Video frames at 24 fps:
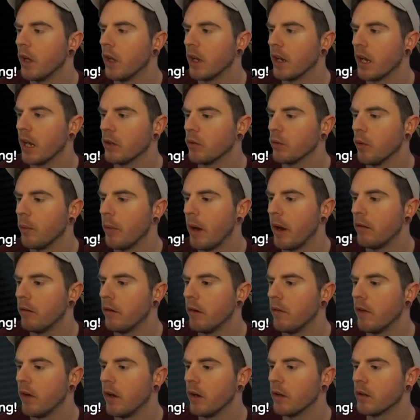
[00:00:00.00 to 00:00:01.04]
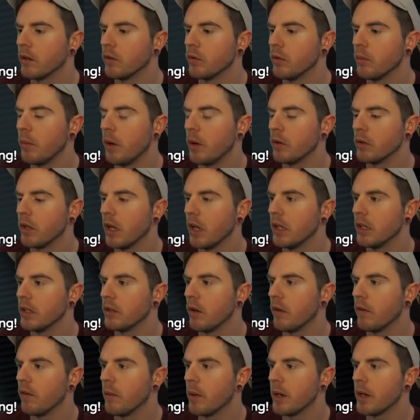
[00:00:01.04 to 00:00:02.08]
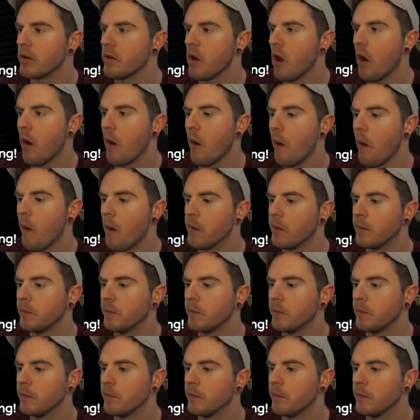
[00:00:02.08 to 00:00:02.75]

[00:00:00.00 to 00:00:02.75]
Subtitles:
I guess we'll bet river, because we're most likely to have the best hand.